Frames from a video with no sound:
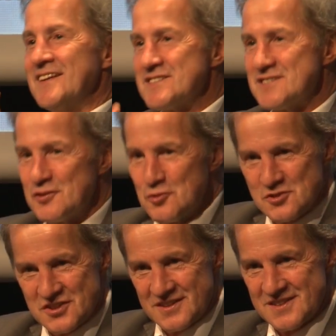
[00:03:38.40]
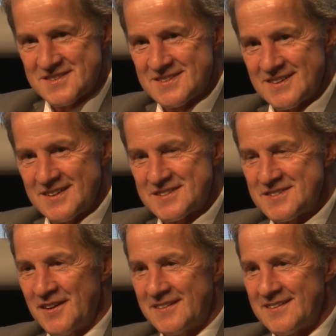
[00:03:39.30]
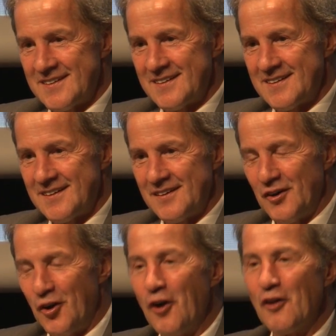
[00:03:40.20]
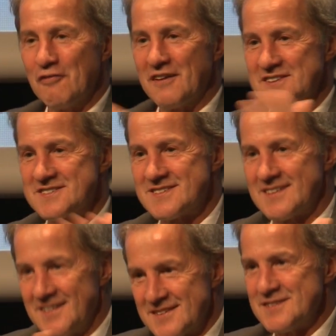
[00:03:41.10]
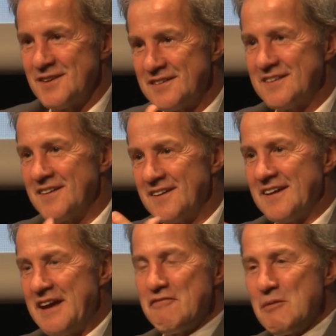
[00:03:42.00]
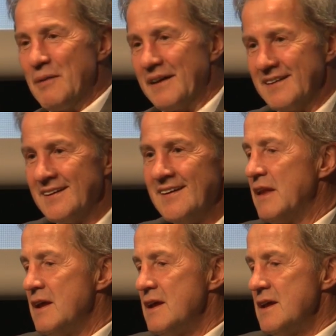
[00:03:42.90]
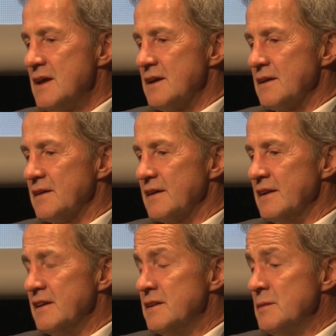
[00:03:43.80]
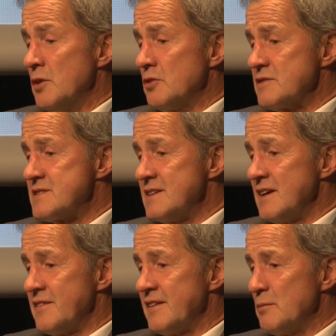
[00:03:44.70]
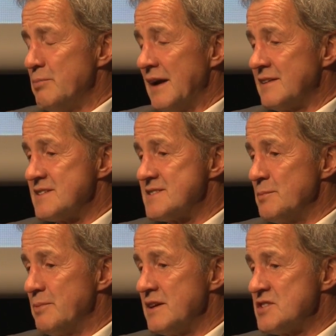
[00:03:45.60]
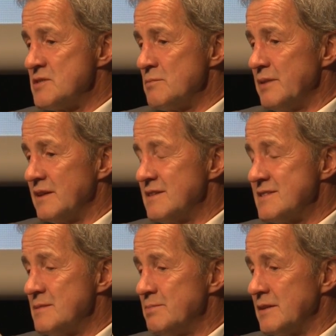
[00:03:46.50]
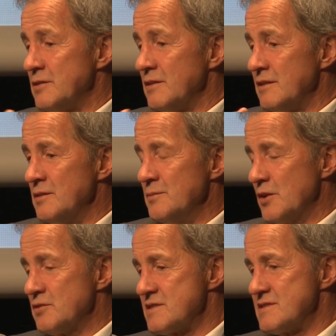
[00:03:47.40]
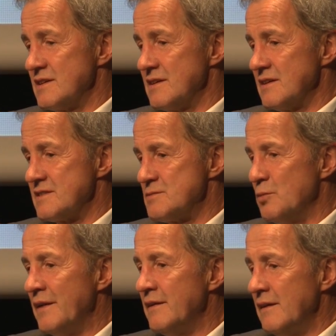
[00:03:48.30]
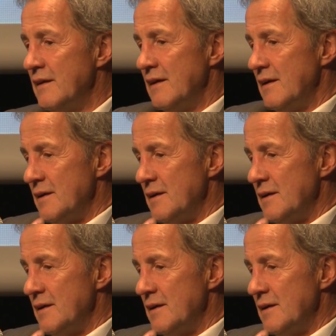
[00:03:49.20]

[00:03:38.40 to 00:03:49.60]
the institutions. It's not all of us. It's not everybody. In a democracy, I think participatory democracy is one